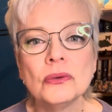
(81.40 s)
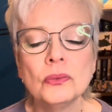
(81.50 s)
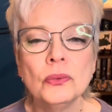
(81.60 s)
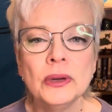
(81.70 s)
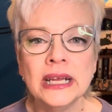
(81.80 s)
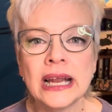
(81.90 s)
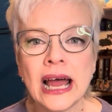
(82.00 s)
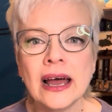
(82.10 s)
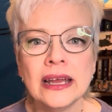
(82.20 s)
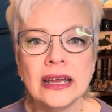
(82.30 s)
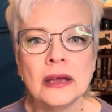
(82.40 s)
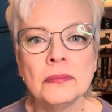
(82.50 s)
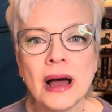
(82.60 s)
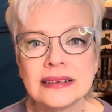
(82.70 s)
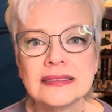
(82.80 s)
when I
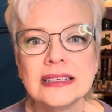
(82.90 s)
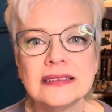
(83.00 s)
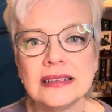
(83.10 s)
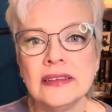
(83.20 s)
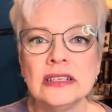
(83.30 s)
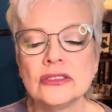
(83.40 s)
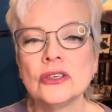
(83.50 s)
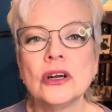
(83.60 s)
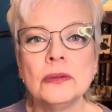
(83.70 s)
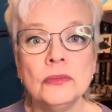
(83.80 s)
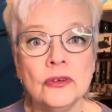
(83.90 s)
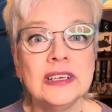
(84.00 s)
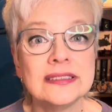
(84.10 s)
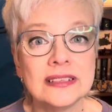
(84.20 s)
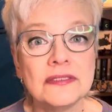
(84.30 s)
unboxed this and then started
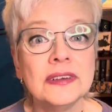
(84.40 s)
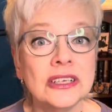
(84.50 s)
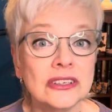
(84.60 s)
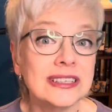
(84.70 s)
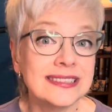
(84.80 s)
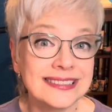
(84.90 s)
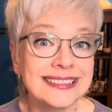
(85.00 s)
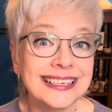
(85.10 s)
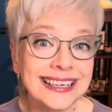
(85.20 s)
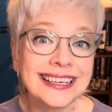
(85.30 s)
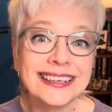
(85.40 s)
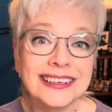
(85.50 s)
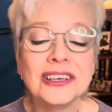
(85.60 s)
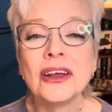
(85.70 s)
moving stuff in here to see,